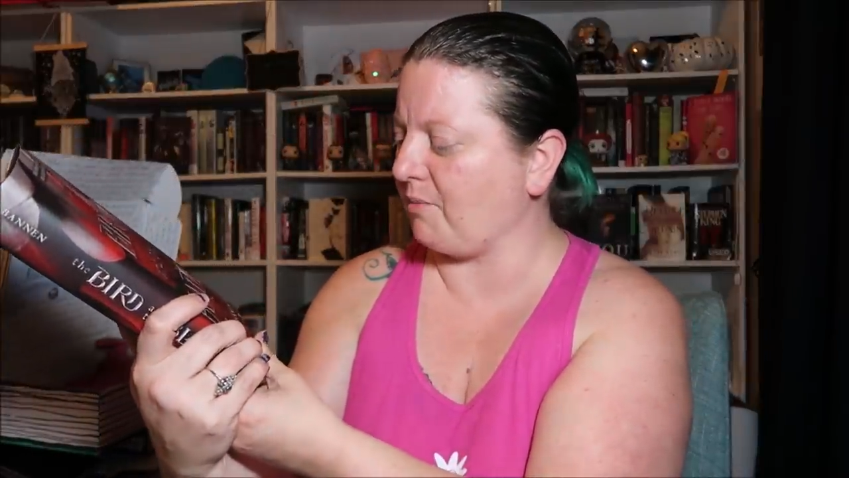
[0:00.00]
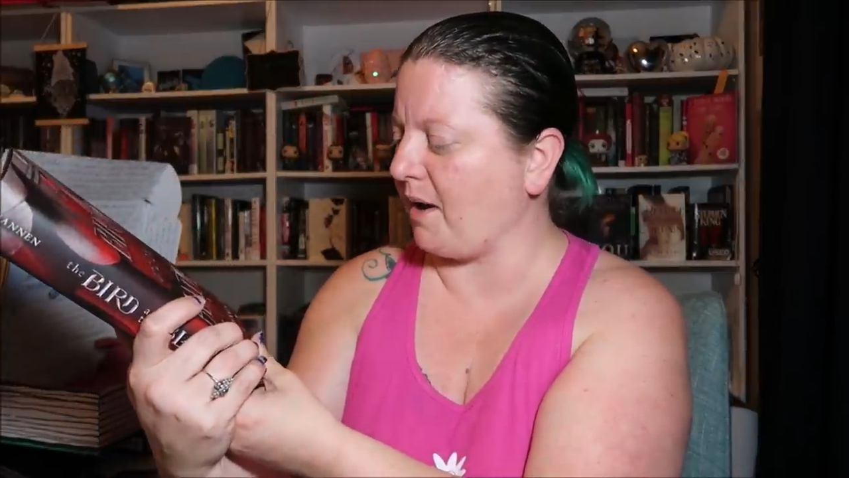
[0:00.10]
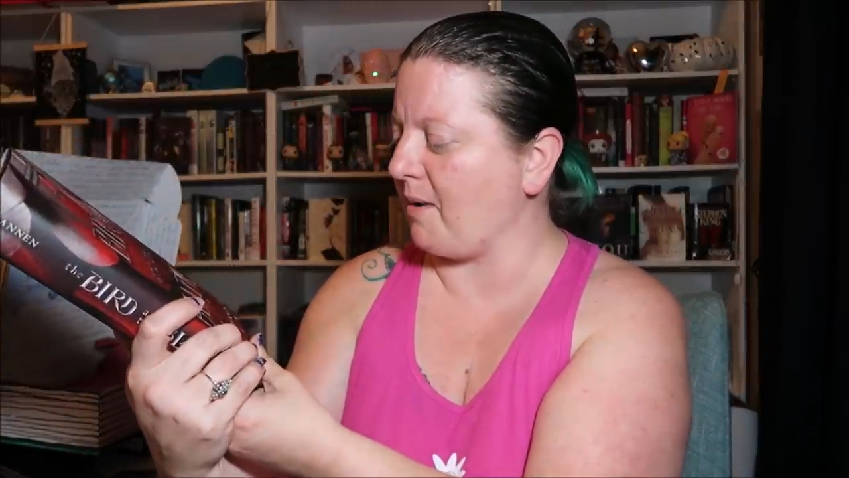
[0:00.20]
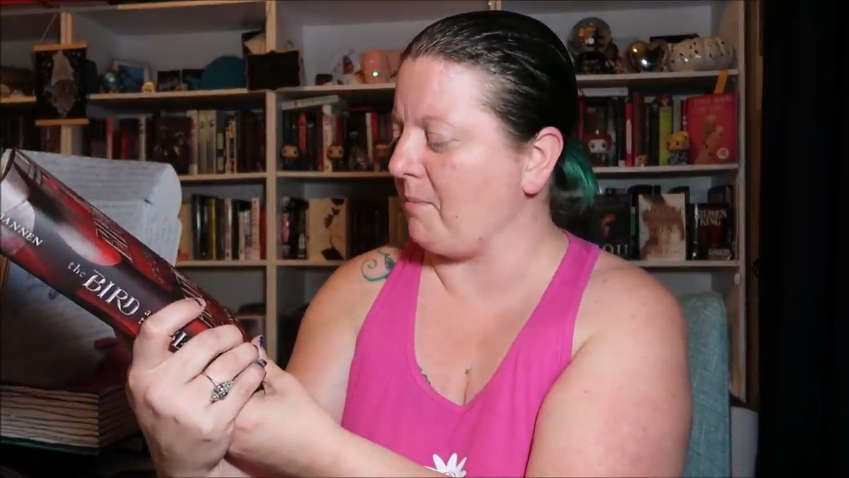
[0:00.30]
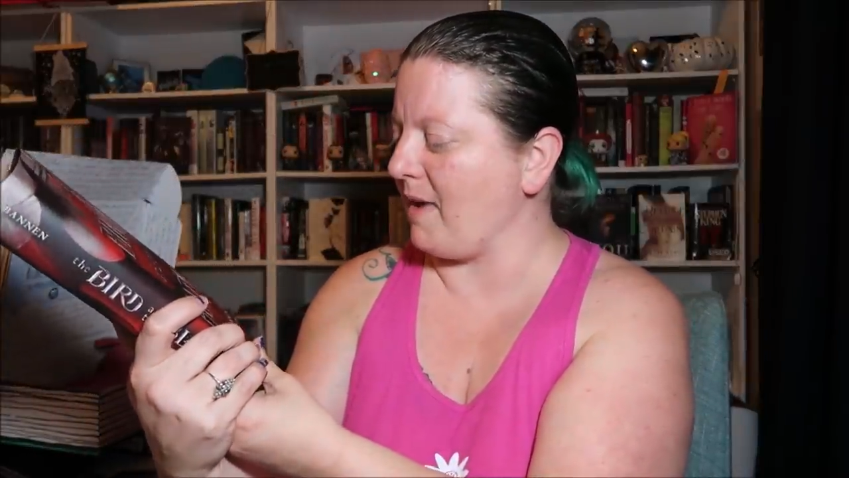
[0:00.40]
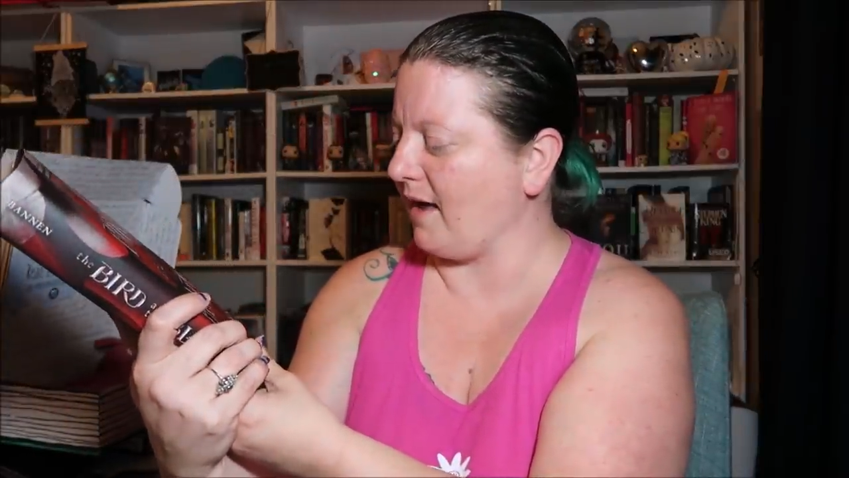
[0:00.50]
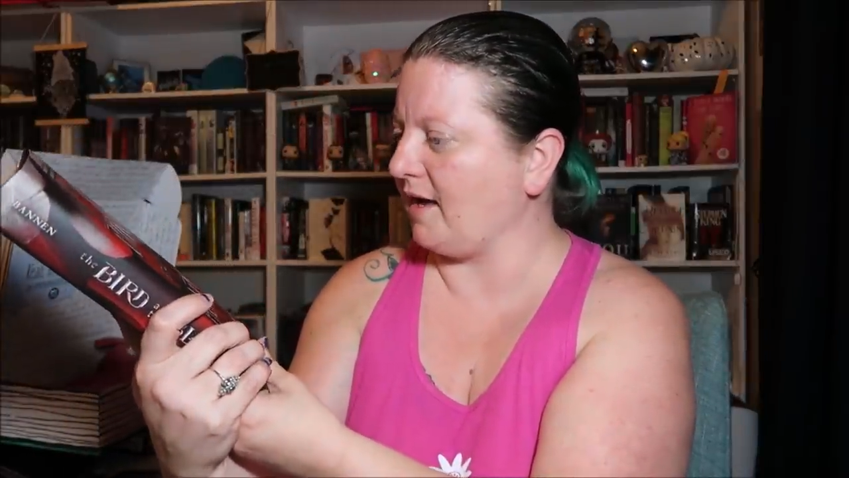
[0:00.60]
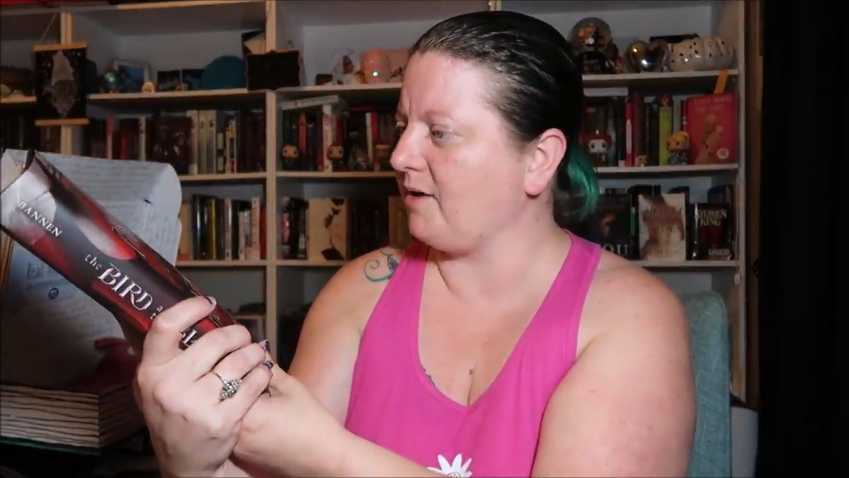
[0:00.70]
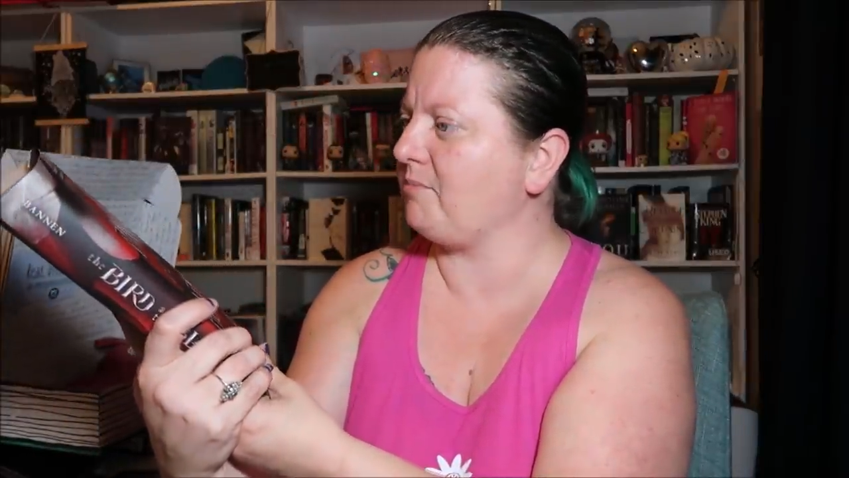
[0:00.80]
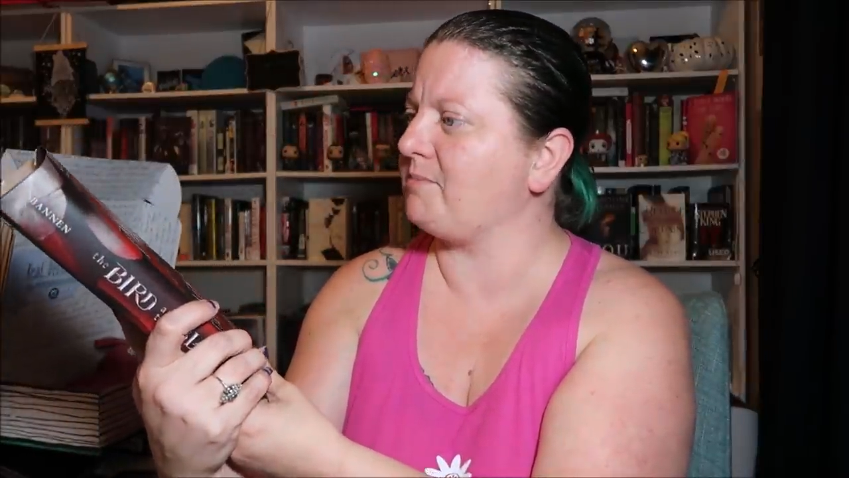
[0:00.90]
by
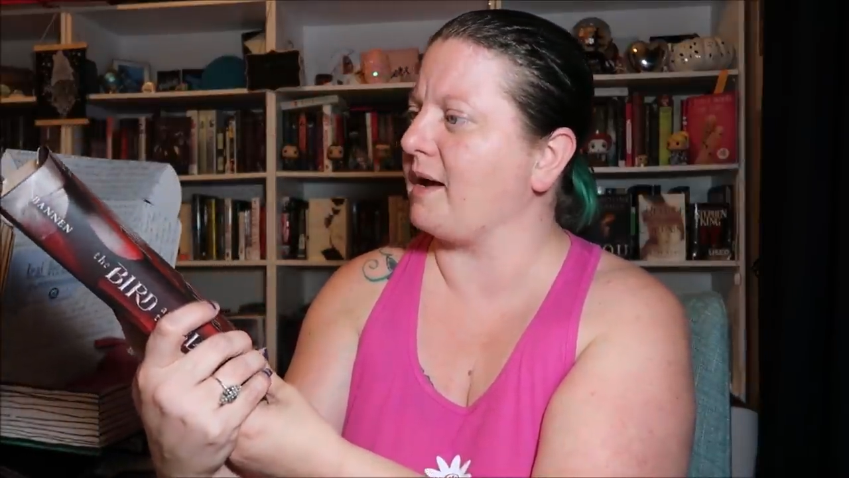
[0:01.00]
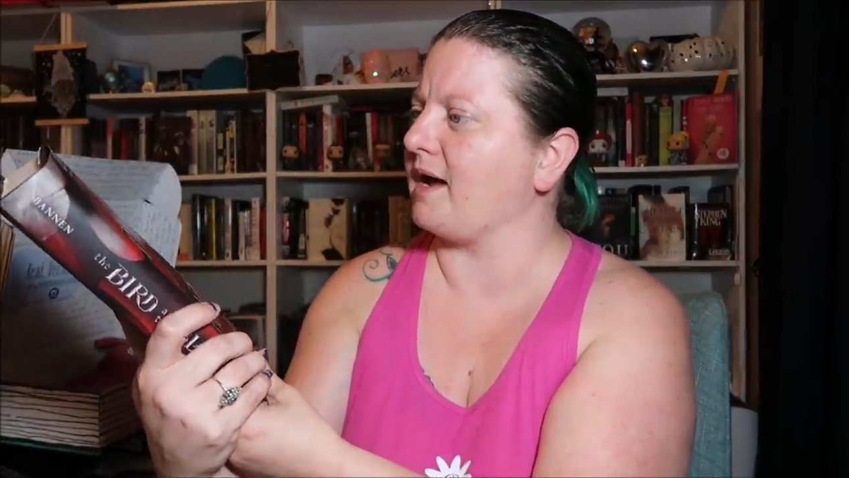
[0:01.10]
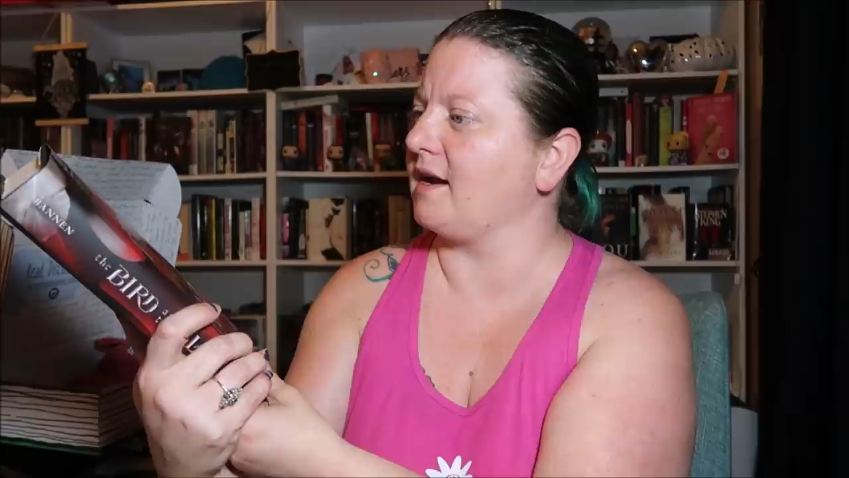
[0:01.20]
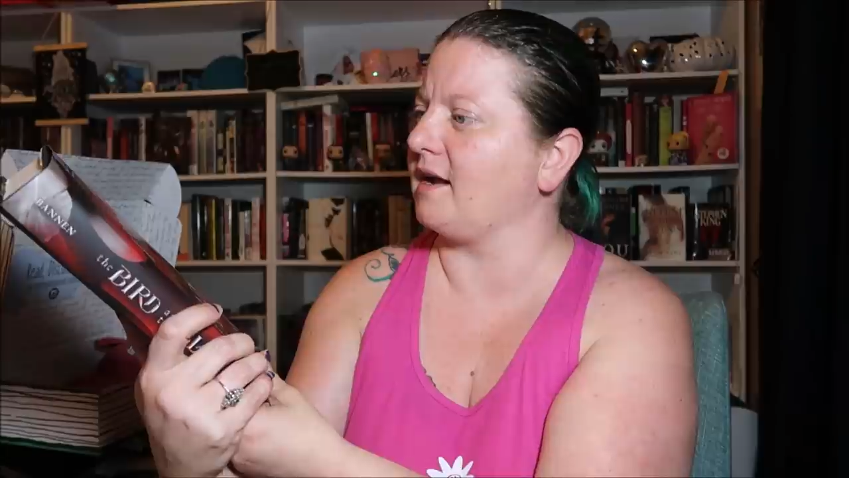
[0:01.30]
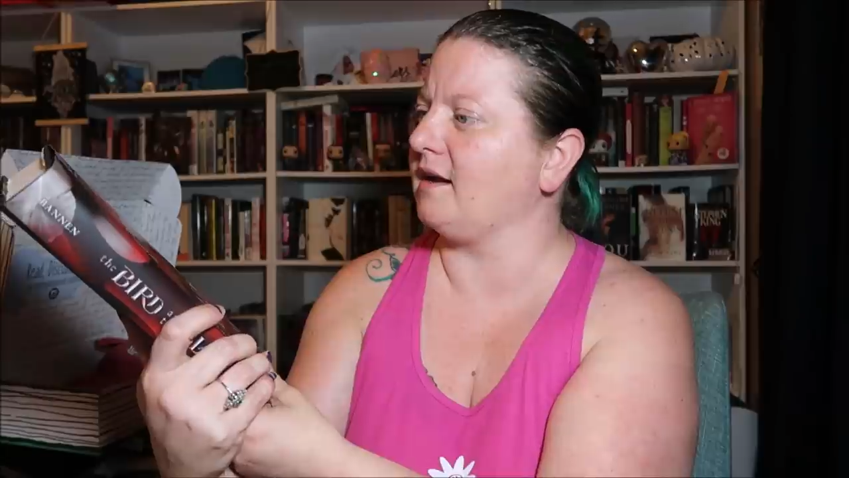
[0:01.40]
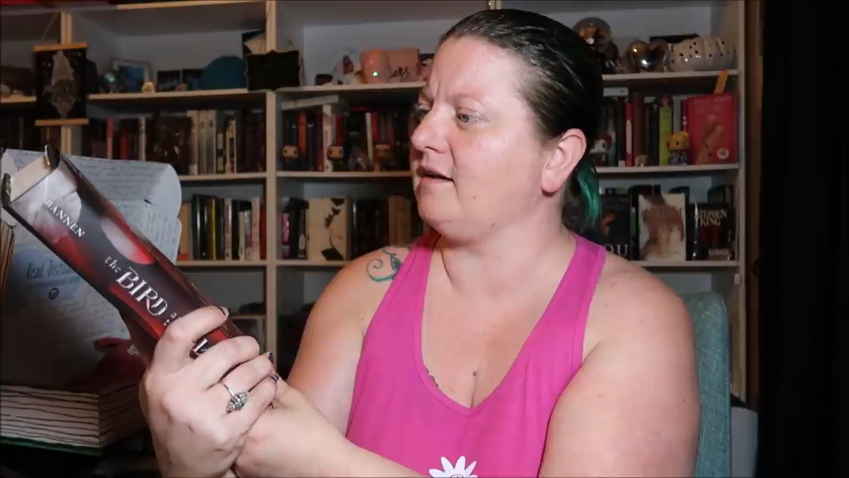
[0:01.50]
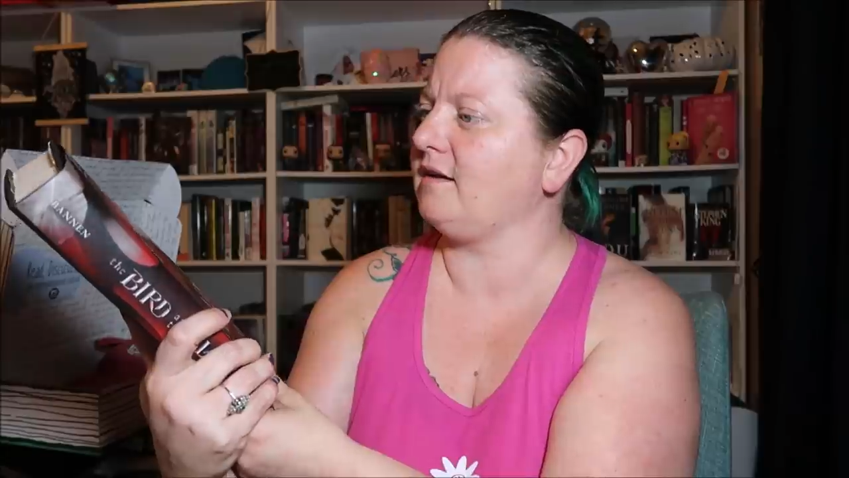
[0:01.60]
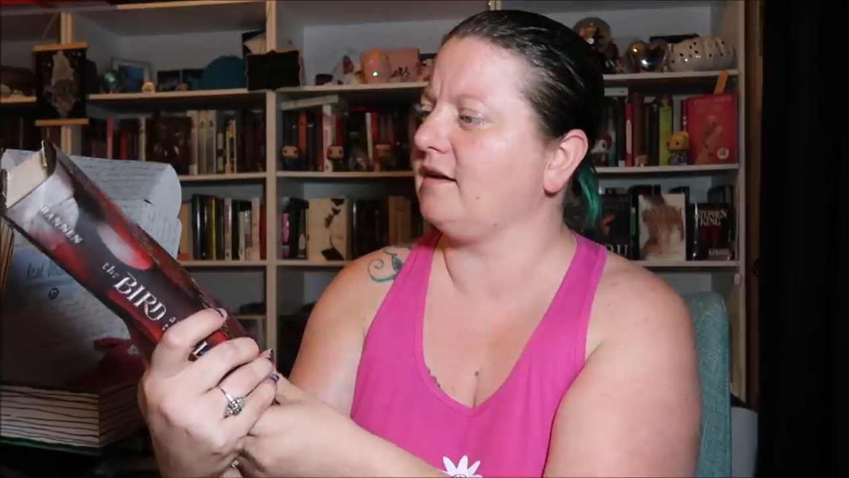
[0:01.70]
Megan Bannon.